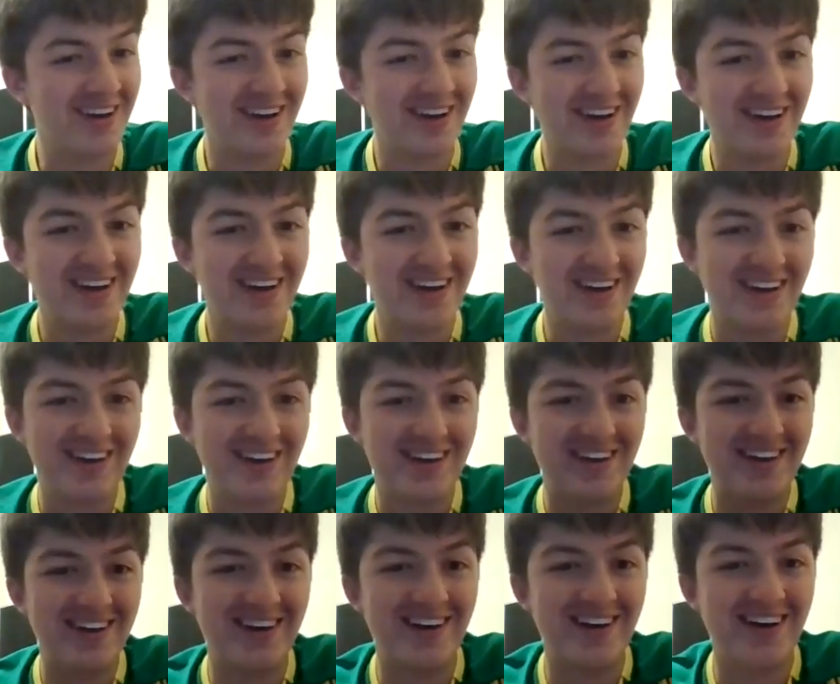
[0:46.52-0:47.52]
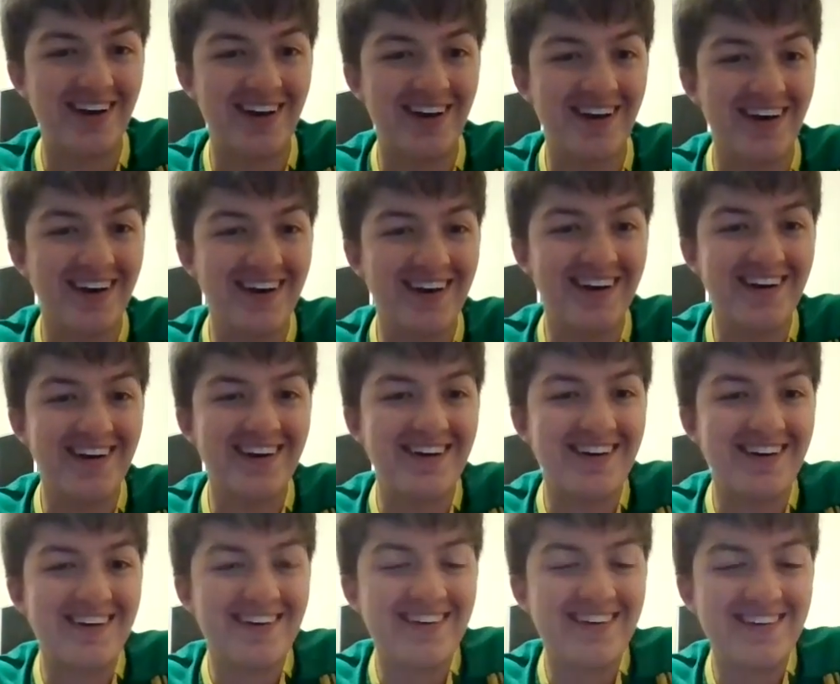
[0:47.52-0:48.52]

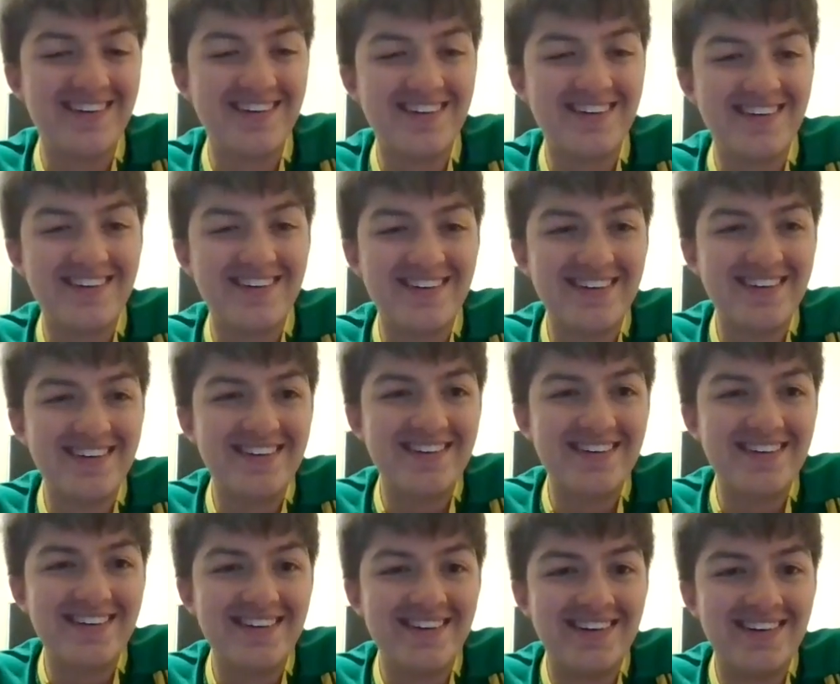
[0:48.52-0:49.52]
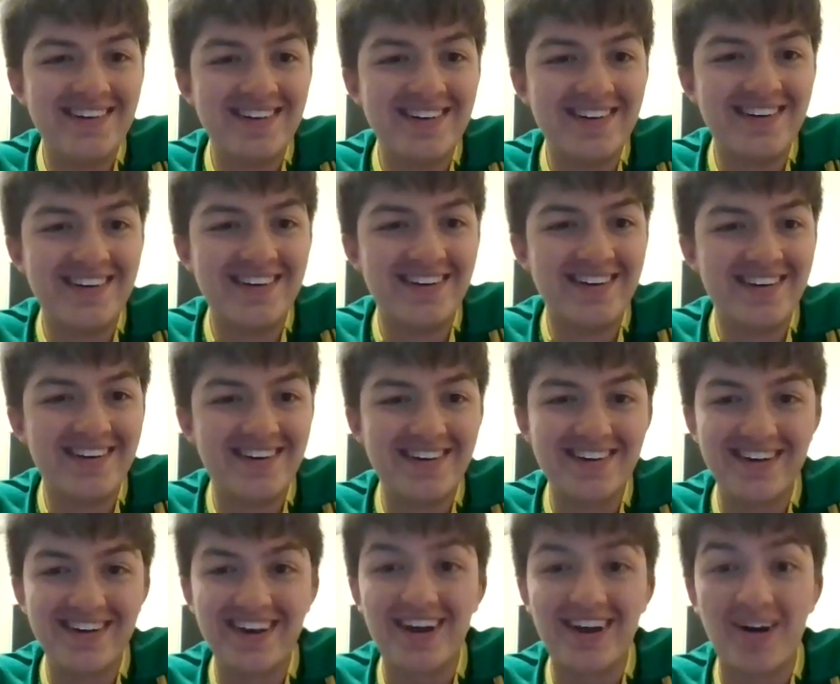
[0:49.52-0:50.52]

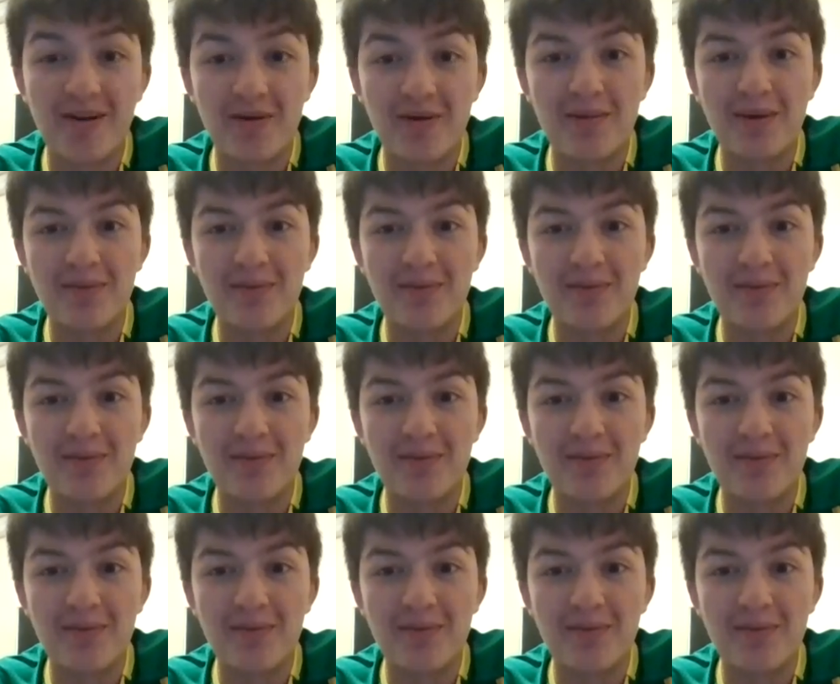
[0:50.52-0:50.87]
The person shown says nothing.